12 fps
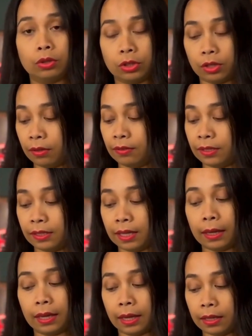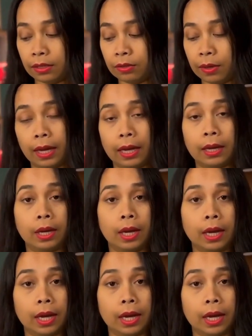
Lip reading: to the surface and then it's ready.